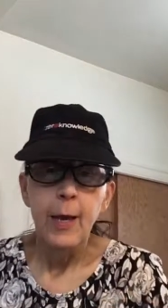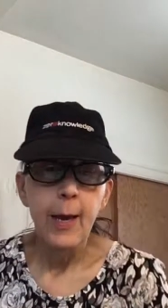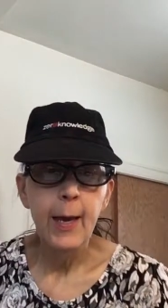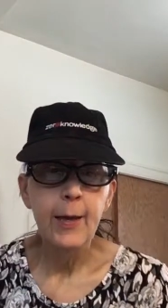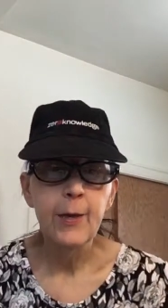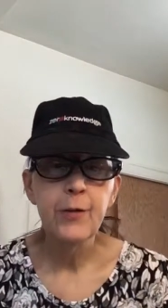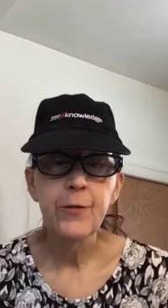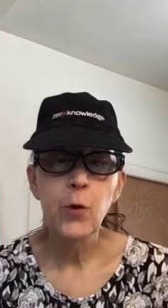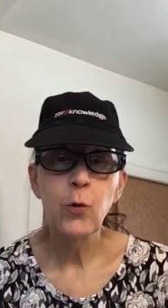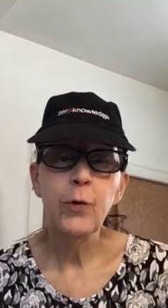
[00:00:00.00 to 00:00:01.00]
And
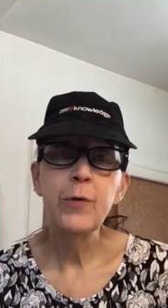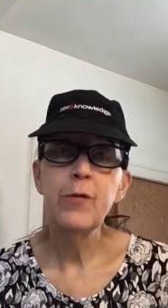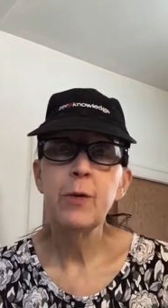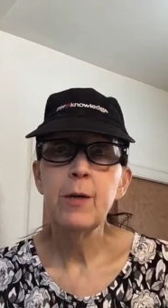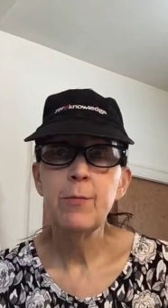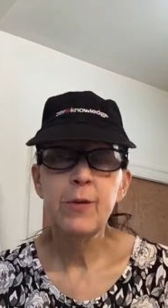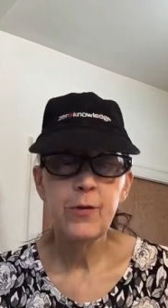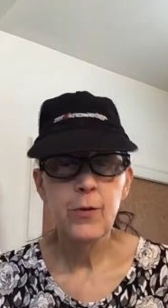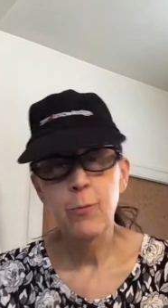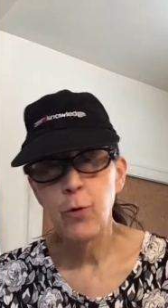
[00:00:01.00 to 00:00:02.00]
of course,
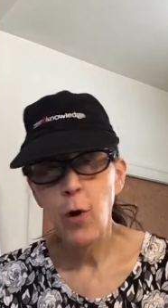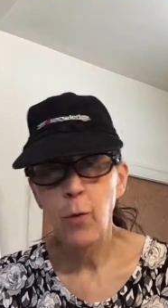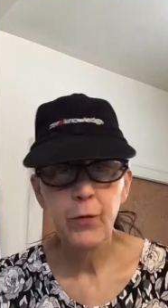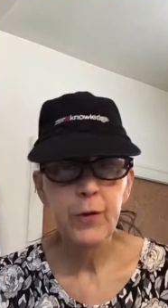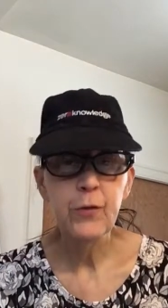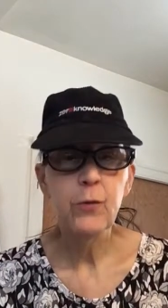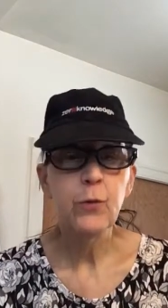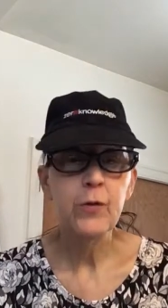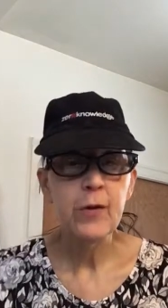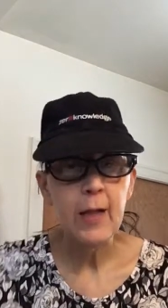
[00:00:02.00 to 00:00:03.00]
B2Bs are all moving
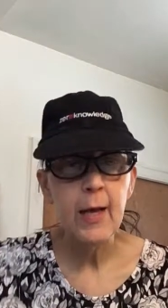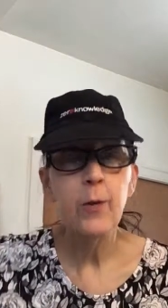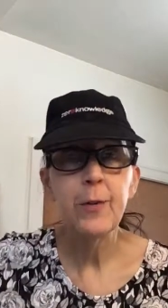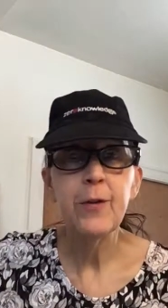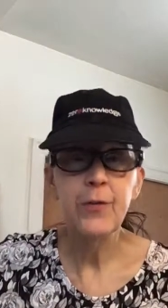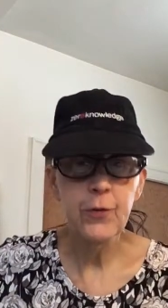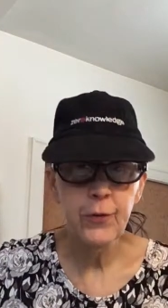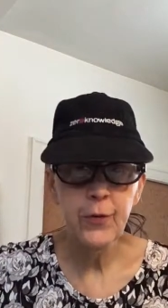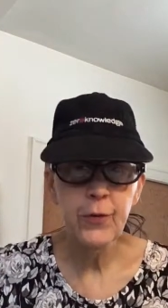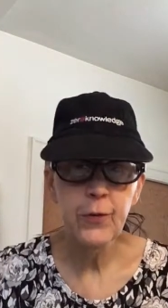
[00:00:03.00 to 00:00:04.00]
towards cloud-based
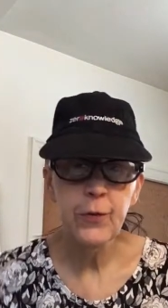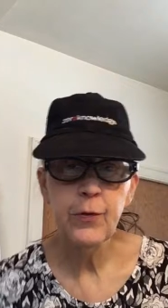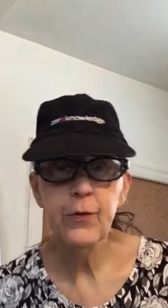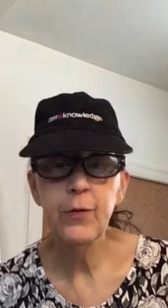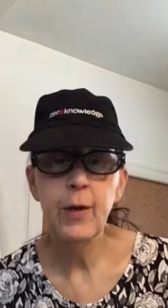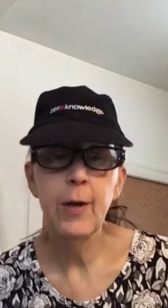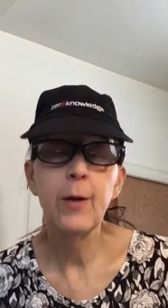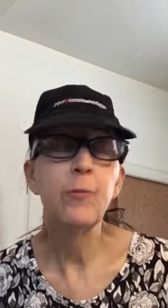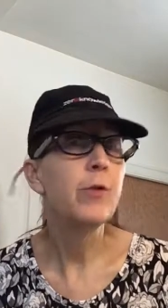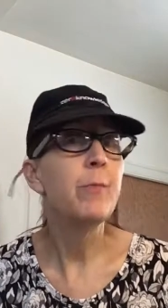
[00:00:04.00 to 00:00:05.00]
services
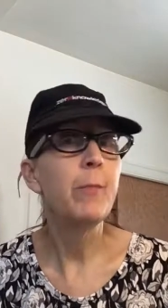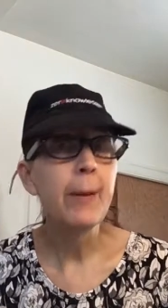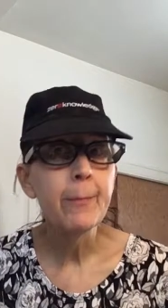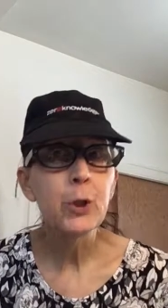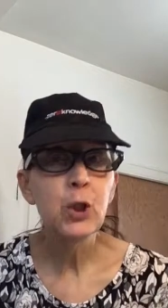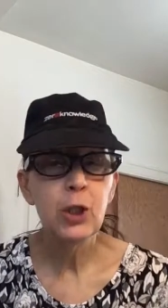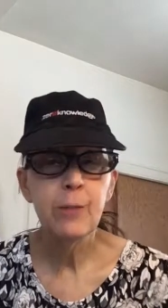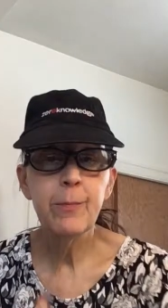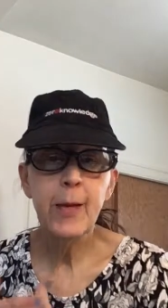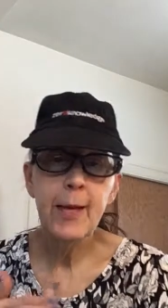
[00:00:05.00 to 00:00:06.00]
with
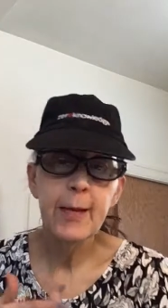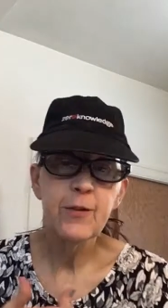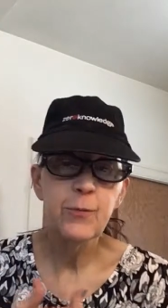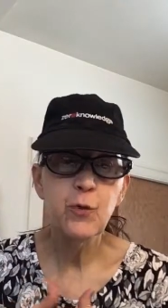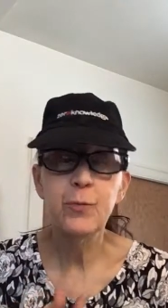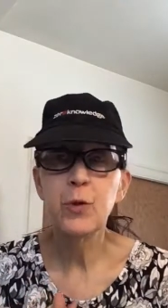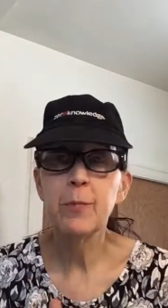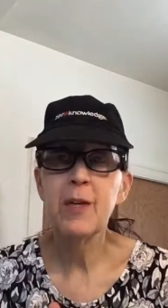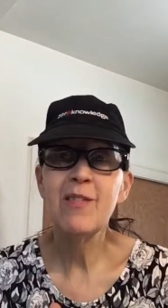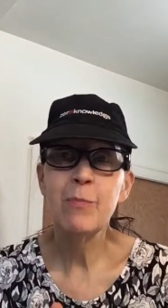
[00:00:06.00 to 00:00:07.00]
membership and
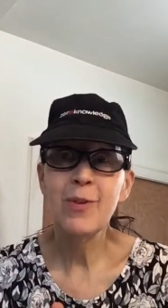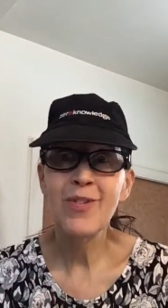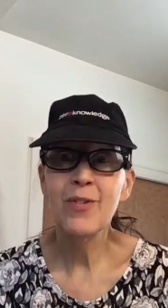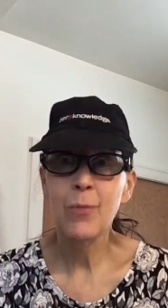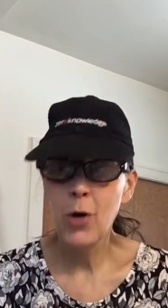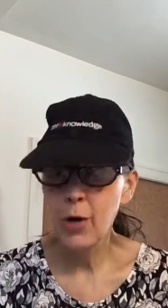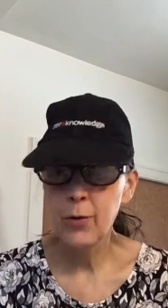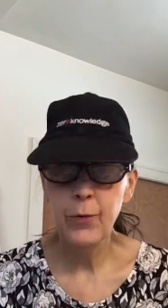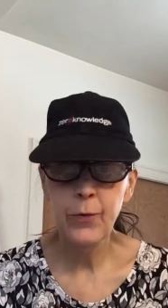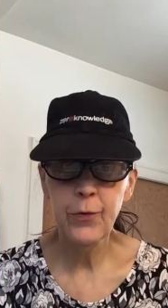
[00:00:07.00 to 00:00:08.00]
subscription-based business
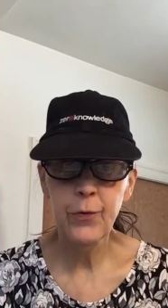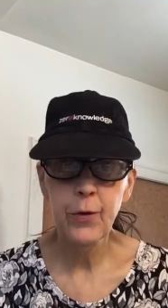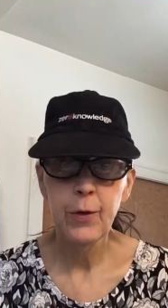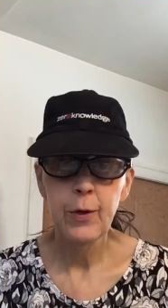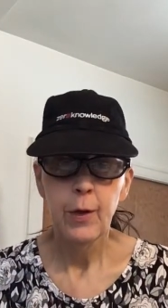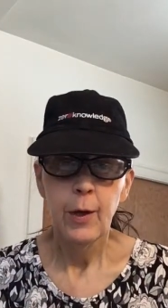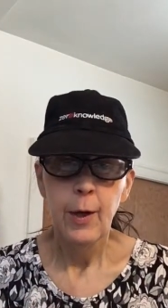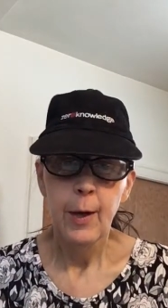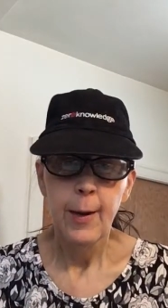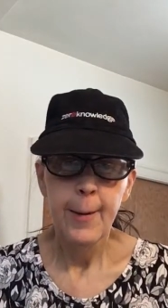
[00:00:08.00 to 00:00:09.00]
models.
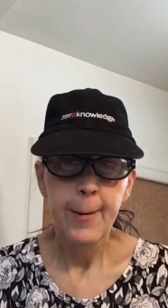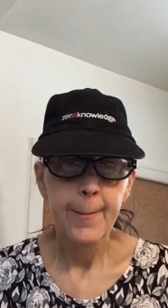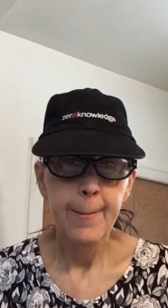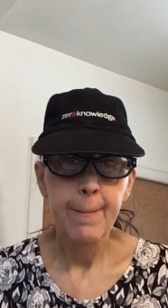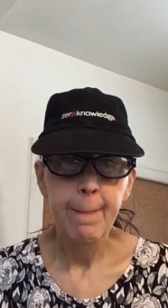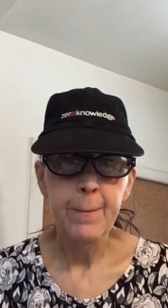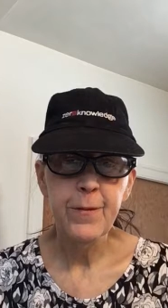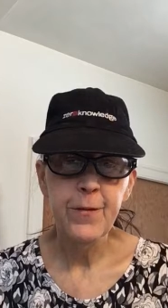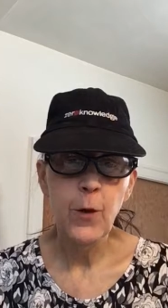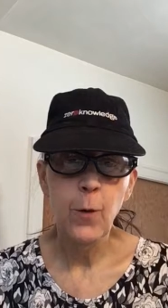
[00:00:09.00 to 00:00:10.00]

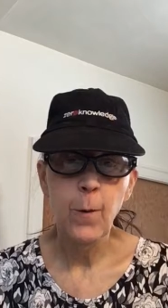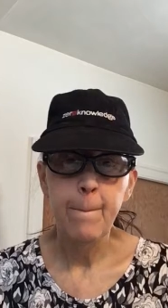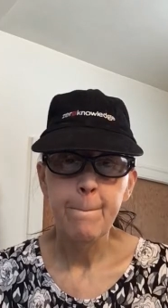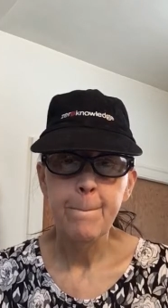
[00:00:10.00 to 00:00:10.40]
So